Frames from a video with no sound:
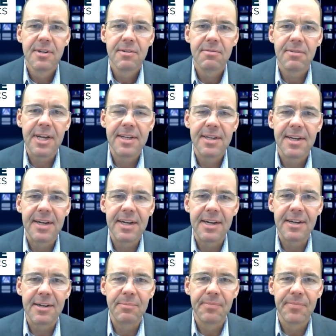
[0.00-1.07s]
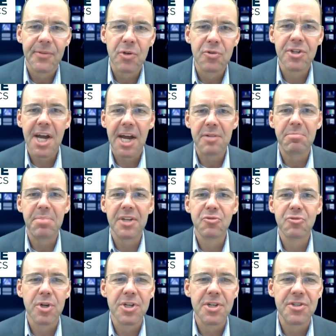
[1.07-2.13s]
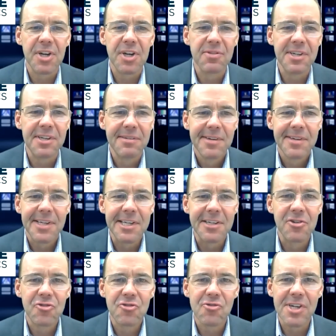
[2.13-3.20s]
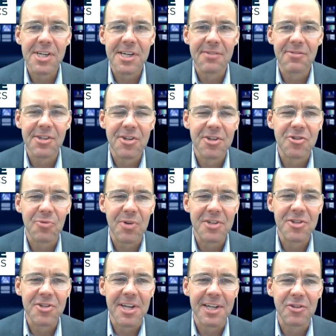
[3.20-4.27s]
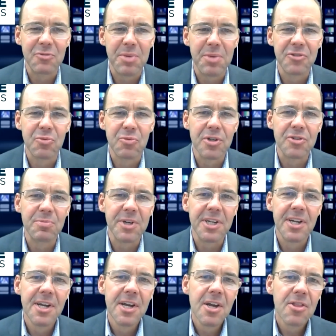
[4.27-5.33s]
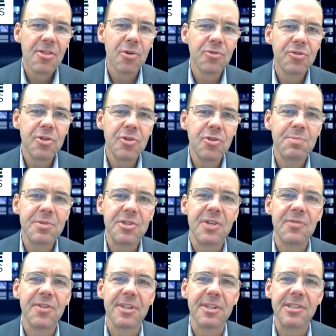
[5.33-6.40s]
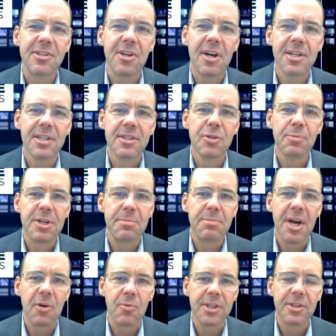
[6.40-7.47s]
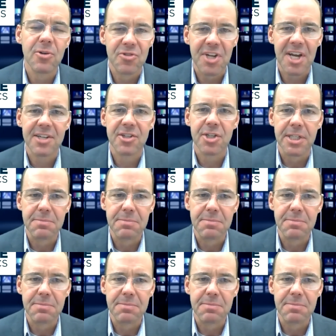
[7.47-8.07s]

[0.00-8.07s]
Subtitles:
right? Those are kind of buzzwords. Every industry and every situation likes buzzwords, but those two specifically, talk a little bit about what those actually